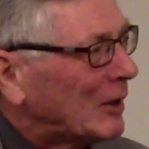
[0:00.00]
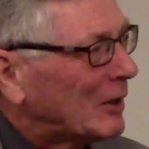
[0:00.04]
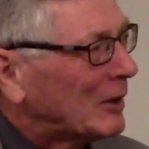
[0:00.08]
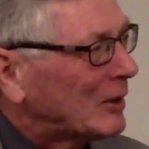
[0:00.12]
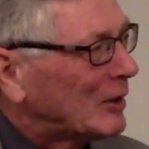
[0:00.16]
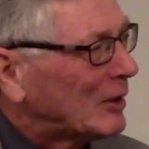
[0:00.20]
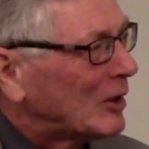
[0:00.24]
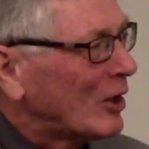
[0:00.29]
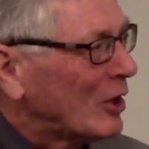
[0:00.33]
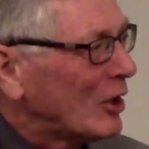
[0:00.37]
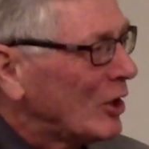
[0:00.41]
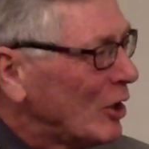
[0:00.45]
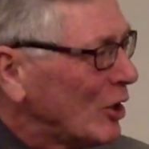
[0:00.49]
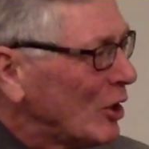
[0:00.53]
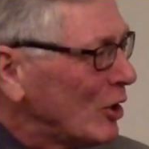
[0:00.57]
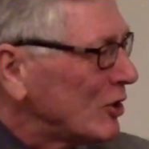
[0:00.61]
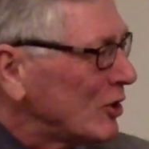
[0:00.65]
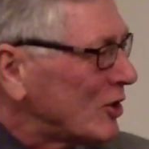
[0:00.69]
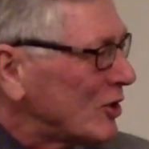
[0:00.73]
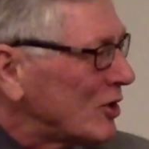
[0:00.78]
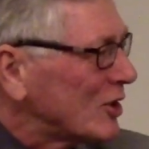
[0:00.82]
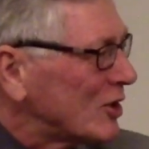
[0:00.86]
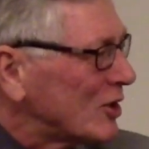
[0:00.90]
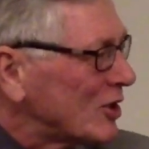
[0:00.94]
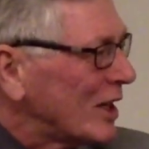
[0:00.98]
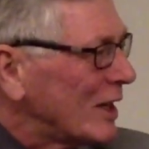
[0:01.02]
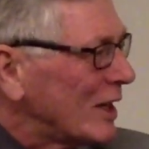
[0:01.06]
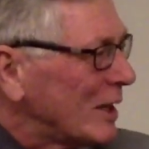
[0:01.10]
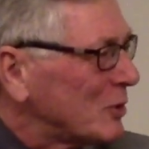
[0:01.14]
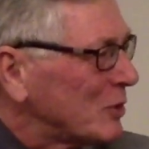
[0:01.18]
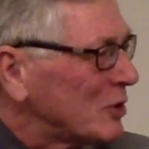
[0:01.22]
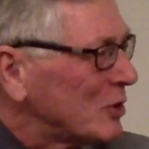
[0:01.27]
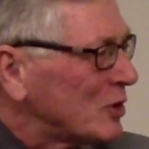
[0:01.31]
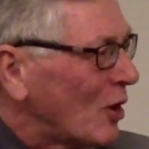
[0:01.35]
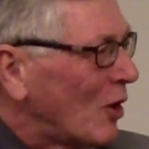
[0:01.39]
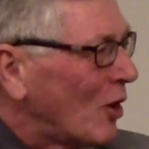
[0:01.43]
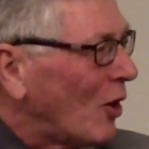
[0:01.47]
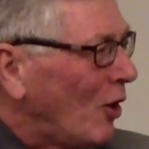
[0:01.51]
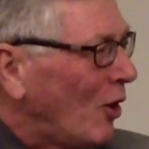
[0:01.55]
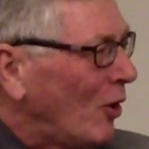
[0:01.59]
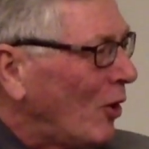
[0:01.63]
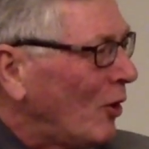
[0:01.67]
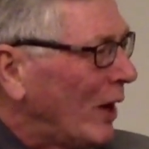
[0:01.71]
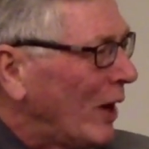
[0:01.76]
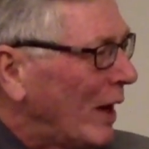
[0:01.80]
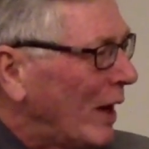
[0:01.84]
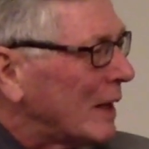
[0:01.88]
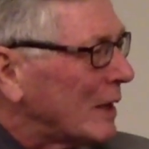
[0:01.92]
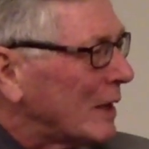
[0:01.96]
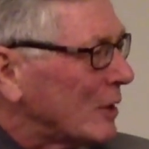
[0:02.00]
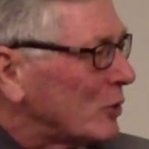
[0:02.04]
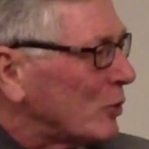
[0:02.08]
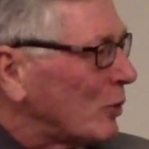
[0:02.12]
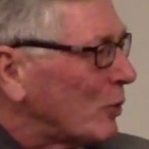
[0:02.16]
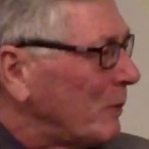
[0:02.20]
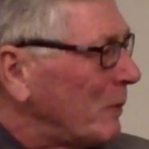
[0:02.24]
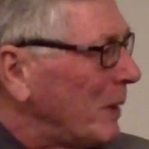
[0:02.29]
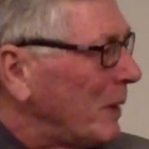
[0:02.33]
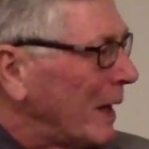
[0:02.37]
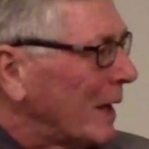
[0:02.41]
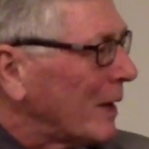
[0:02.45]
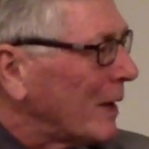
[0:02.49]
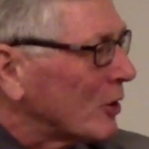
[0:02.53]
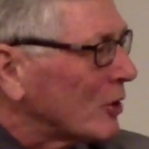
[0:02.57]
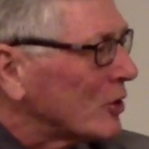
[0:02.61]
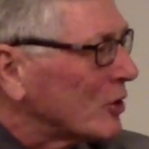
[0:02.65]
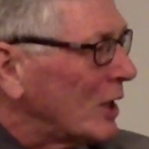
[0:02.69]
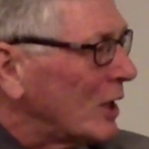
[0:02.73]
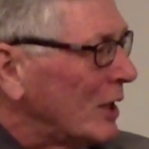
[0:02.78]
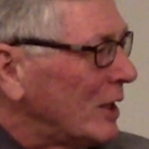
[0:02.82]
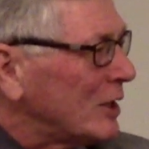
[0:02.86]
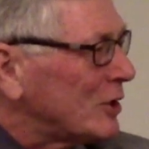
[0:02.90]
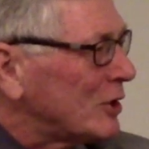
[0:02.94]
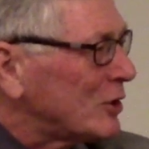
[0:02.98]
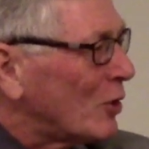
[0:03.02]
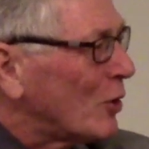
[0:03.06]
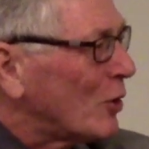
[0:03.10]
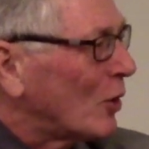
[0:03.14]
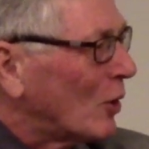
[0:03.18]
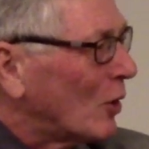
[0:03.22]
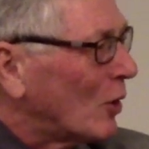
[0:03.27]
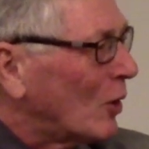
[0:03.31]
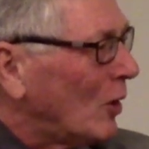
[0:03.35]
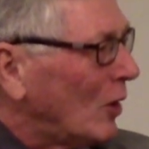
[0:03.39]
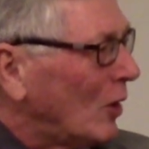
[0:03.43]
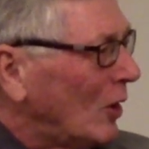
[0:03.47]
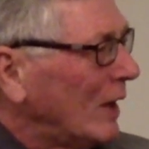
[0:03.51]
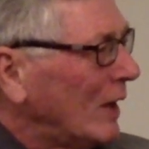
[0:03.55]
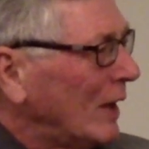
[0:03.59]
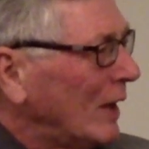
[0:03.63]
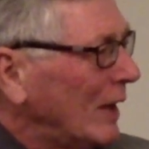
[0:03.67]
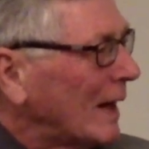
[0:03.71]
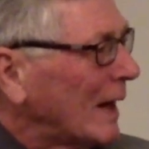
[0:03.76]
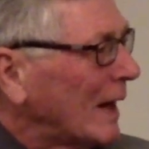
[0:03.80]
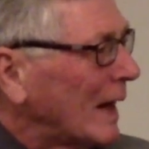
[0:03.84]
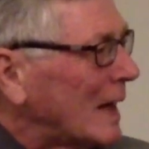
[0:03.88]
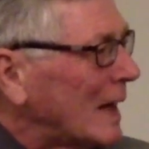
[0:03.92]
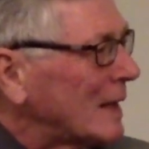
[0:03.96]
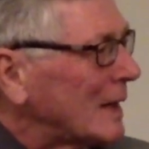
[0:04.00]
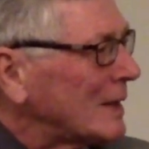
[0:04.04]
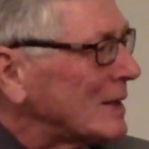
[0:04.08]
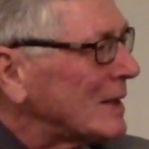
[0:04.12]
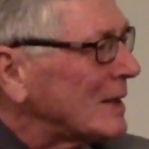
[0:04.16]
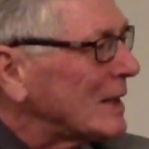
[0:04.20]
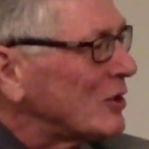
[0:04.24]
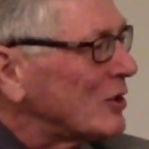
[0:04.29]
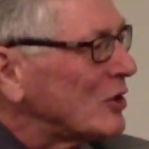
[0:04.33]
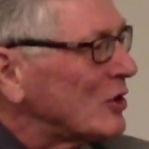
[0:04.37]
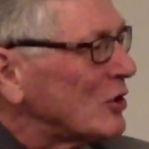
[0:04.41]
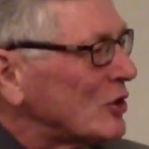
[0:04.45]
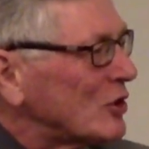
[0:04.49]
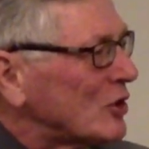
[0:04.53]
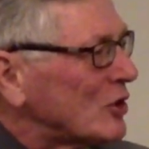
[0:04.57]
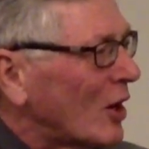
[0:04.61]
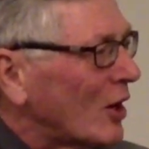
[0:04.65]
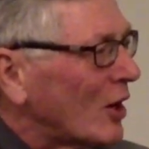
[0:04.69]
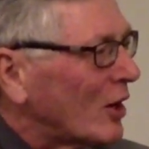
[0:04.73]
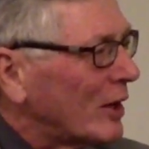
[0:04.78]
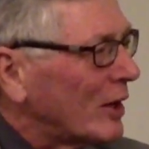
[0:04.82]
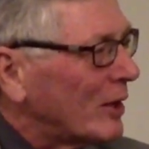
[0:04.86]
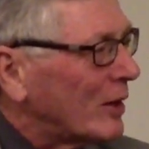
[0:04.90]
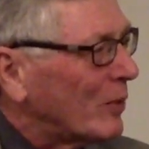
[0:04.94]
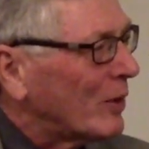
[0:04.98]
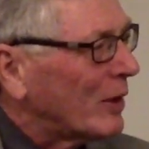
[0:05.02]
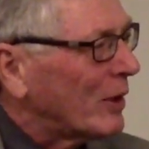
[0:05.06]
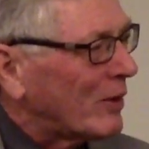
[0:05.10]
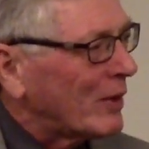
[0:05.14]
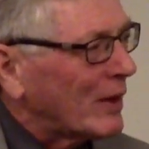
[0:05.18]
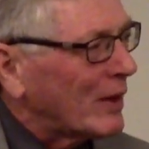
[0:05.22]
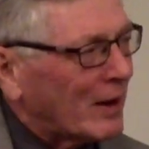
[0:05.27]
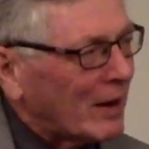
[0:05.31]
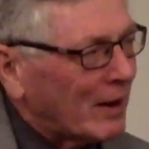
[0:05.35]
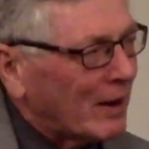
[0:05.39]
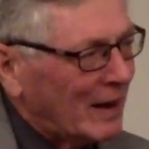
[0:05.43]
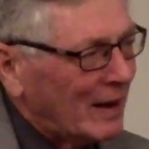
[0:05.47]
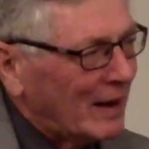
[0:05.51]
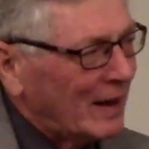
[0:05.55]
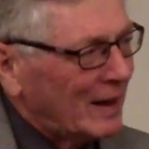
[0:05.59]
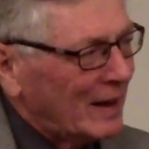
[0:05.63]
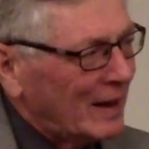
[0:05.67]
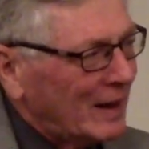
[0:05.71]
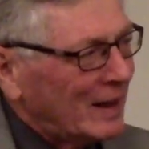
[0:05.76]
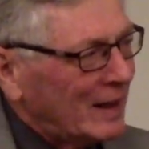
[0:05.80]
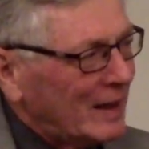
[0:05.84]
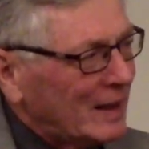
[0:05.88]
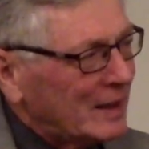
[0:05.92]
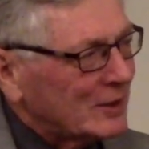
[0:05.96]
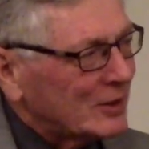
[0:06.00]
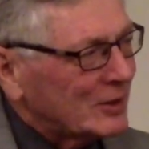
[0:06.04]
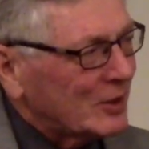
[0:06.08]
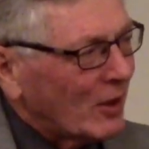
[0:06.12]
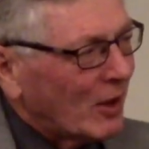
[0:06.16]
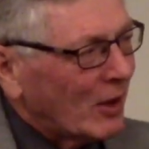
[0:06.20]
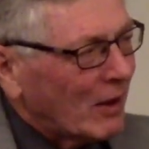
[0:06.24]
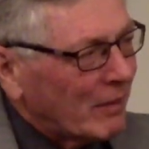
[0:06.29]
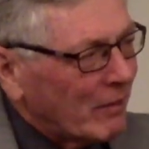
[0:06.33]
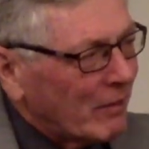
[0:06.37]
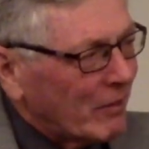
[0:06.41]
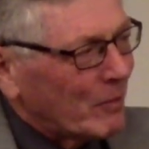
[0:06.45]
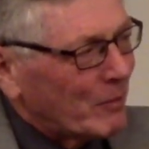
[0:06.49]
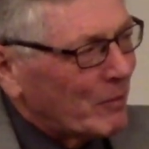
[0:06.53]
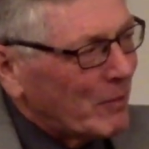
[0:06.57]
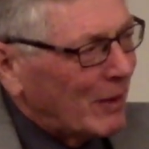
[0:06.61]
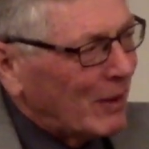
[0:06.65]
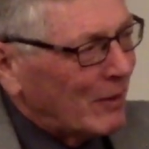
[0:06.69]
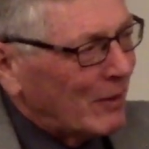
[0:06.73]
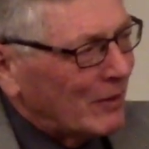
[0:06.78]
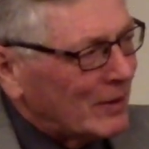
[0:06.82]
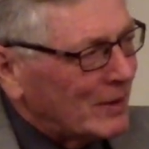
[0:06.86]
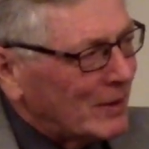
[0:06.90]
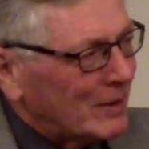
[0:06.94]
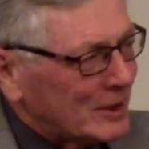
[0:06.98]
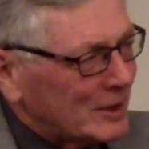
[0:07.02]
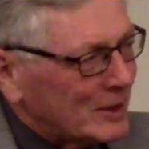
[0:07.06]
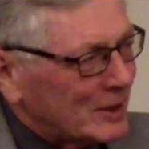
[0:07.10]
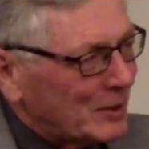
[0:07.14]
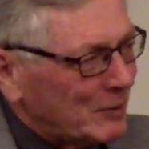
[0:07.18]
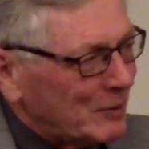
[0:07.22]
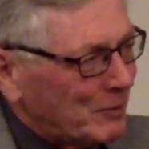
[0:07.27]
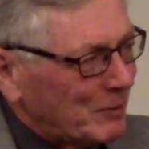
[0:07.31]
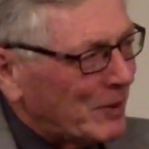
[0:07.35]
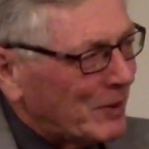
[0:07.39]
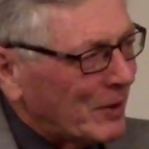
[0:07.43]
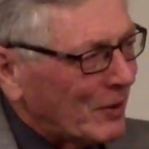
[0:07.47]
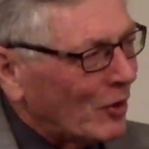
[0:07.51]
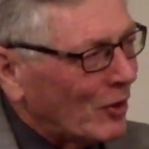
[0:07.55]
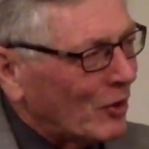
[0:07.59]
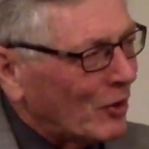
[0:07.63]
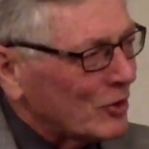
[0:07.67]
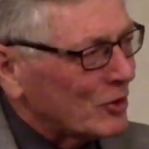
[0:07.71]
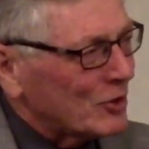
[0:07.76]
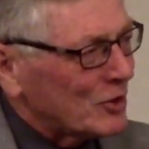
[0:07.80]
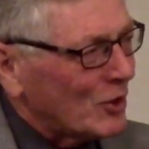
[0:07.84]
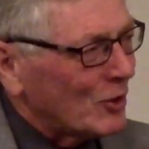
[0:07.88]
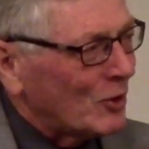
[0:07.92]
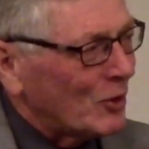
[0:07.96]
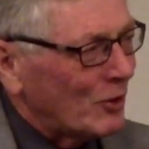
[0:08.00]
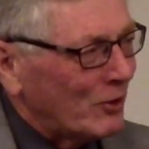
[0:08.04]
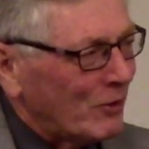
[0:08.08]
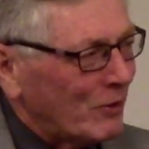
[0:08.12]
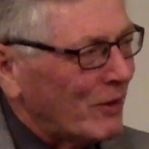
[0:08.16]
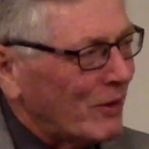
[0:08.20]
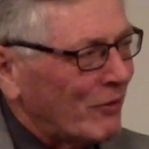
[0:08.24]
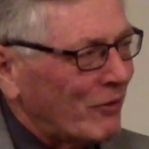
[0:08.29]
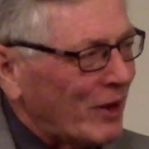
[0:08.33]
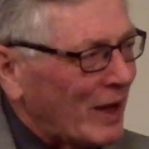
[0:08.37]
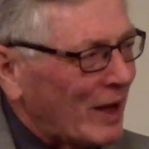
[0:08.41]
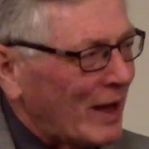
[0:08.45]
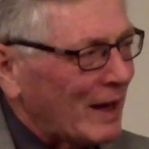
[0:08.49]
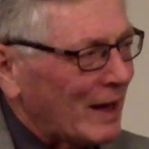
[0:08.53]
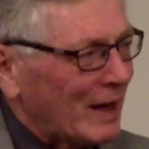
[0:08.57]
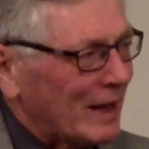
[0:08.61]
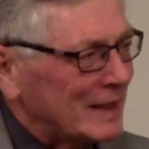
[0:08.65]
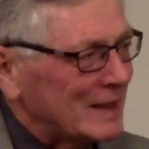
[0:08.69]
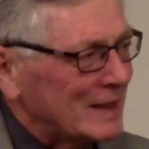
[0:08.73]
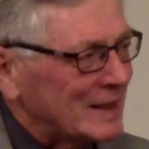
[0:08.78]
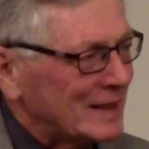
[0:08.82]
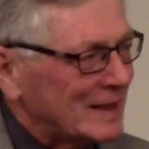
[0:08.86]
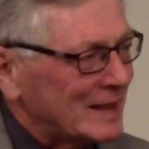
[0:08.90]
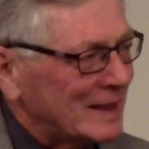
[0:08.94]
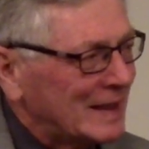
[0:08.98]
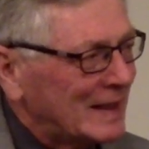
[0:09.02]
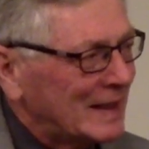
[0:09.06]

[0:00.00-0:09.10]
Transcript: Could have used the same song as we began our Sunday school class that you started with there. He's the God of the mountains, but also of the valleys.